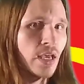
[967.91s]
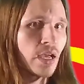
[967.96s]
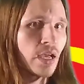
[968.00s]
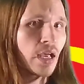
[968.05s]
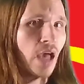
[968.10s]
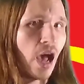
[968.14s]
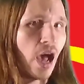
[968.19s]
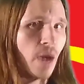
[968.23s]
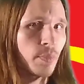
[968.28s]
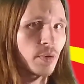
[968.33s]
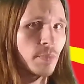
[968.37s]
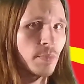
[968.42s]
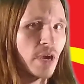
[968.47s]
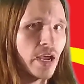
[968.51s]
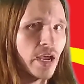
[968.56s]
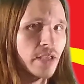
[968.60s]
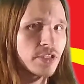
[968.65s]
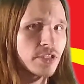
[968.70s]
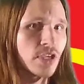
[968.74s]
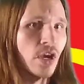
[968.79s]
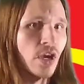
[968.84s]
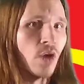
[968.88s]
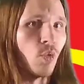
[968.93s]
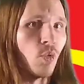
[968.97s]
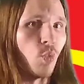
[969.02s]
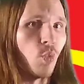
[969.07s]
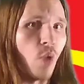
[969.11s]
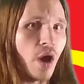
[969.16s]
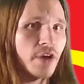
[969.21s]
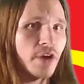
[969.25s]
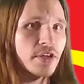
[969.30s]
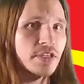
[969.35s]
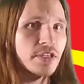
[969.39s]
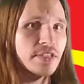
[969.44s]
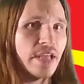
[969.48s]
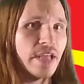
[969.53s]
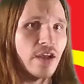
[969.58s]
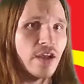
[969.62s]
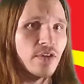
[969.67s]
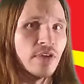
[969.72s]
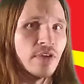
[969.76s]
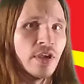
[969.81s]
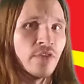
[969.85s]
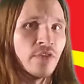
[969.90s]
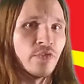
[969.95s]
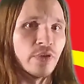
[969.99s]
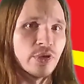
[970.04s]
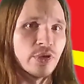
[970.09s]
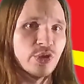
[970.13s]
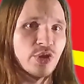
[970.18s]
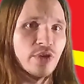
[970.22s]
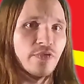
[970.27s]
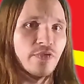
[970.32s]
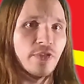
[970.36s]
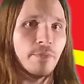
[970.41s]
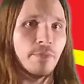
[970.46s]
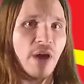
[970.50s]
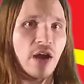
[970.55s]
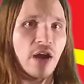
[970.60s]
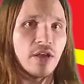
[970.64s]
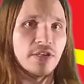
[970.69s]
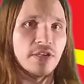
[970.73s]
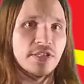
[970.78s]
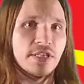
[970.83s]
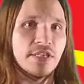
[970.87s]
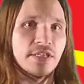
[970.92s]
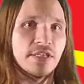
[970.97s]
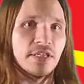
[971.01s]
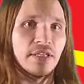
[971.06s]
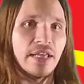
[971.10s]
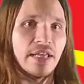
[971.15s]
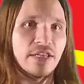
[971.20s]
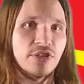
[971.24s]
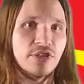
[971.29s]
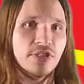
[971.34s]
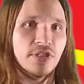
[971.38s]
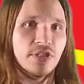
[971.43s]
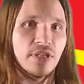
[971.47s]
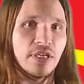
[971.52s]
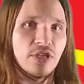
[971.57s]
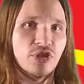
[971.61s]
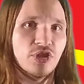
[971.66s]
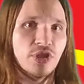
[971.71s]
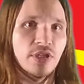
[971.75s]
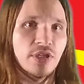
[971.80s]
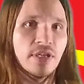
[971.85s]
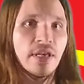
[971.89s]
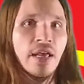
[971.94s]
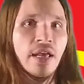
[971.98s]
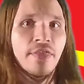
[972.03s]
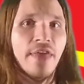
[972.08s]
compromised, watered-down version of the policies and legislation